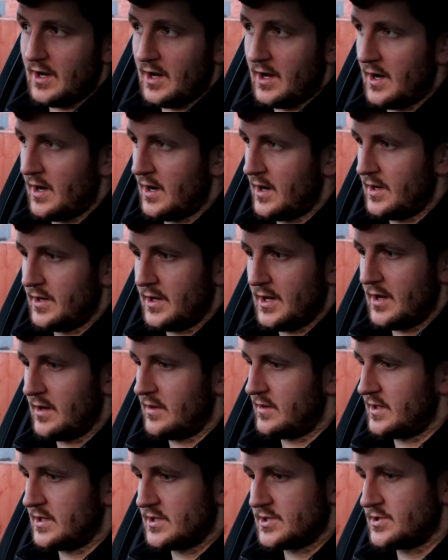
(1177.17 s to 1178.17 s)
oh
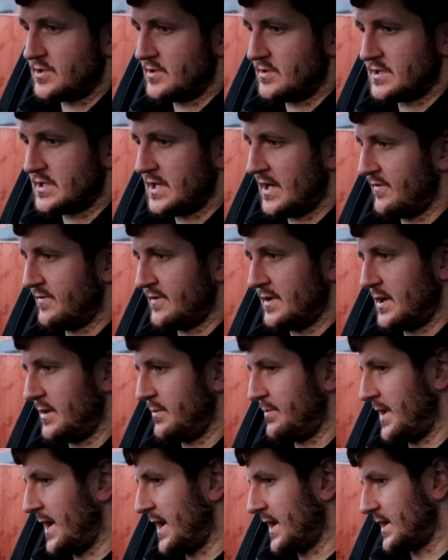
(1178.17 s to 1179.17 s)
no, the issue's
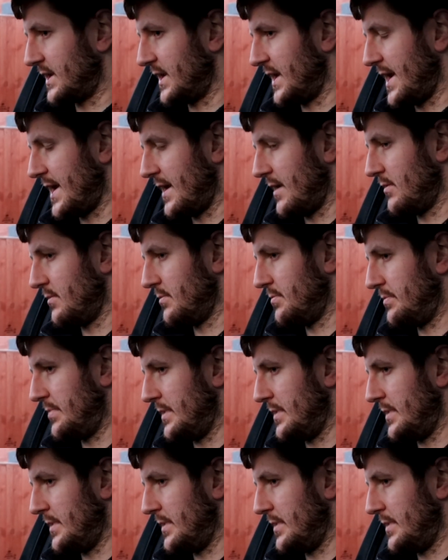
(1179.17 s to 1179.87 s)
definitely back now.